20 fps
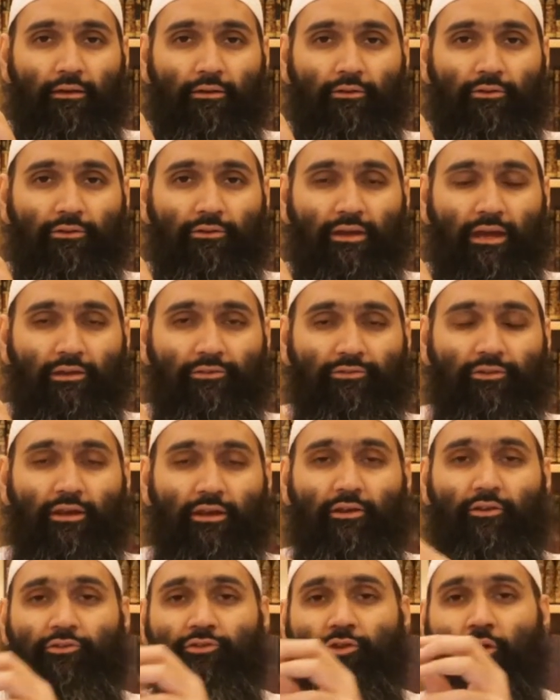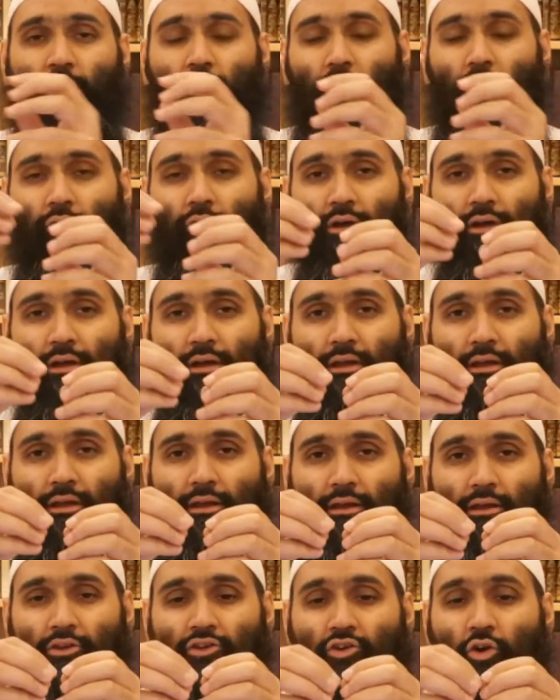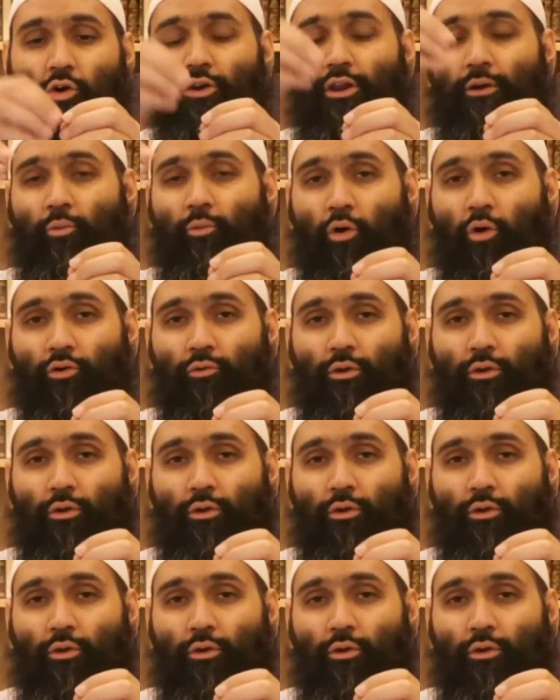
Yes, so your reward